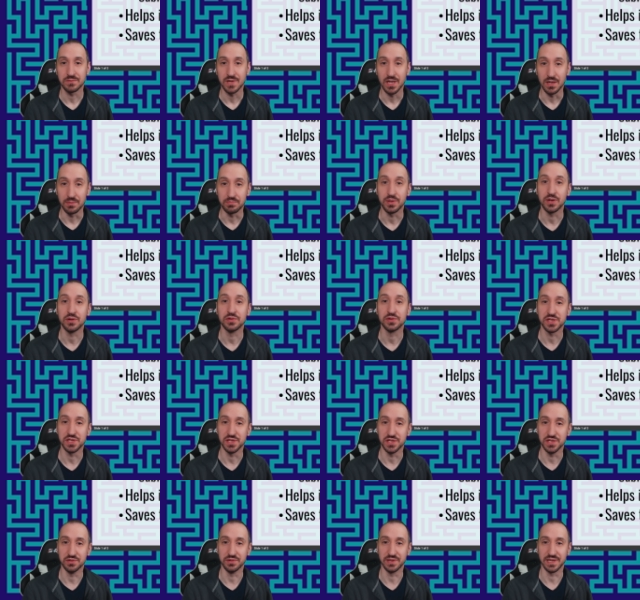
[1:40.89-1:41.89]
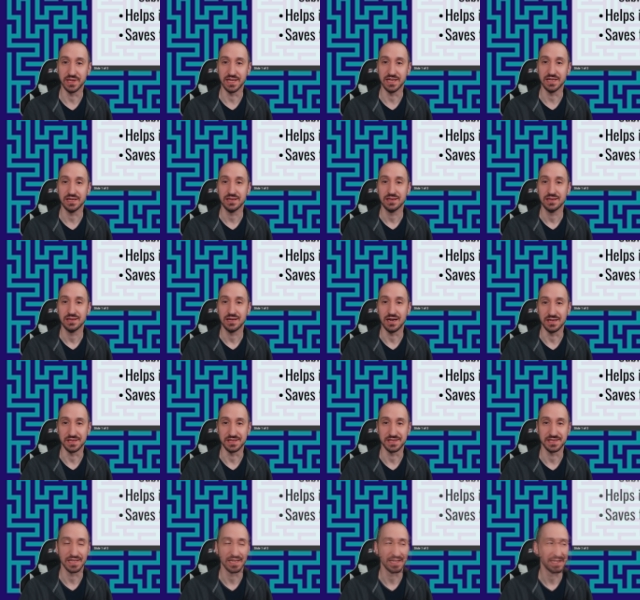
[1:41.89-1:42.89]
opposed to doing it
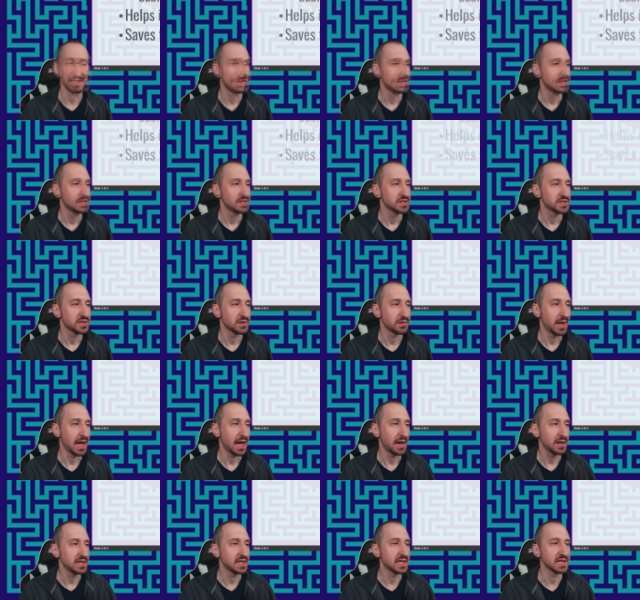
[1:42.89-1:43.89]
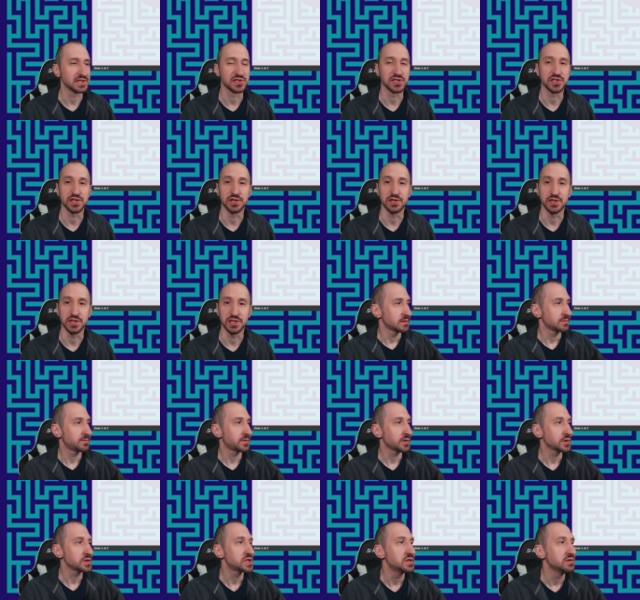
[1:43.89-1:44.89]
on site. So, how do you get started?
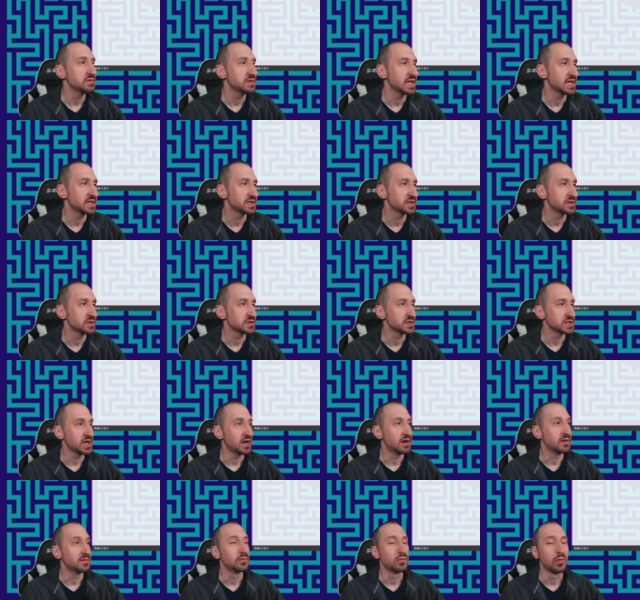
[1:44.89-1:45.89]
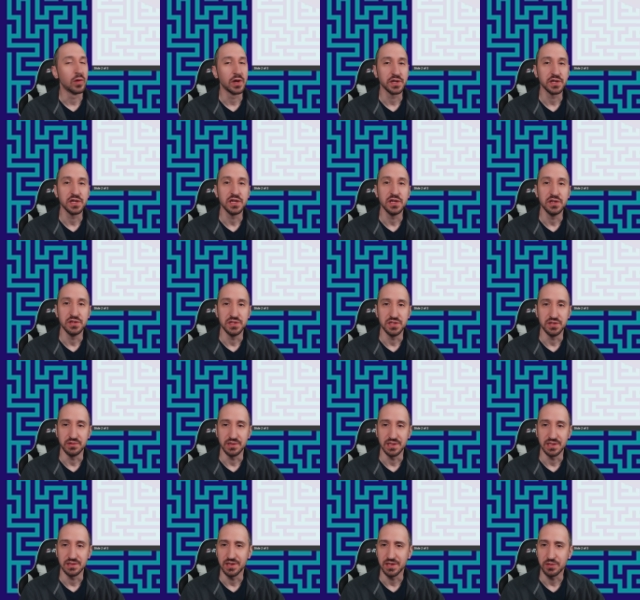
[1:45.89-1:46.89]
First, you would ask yourself, what are you
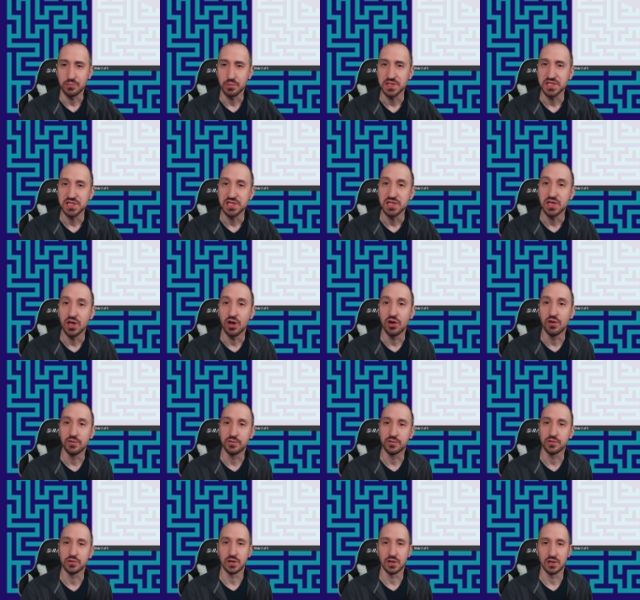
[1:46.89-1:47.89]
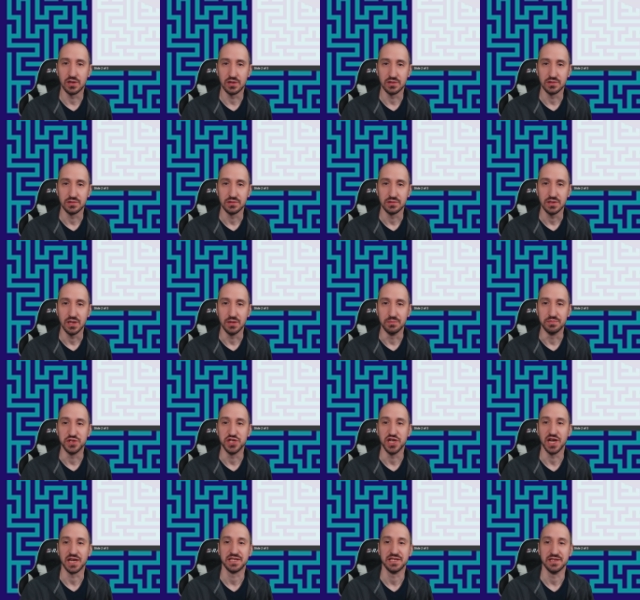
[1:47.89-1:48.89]
doing? Like, what's the overall
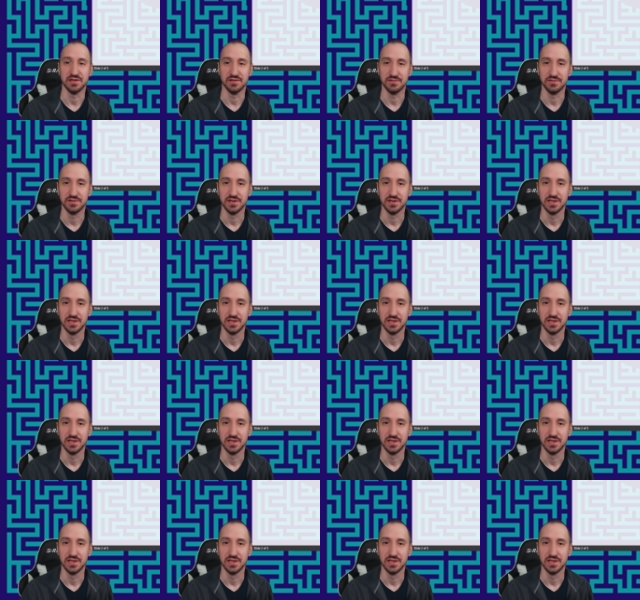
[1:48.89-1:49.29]
objective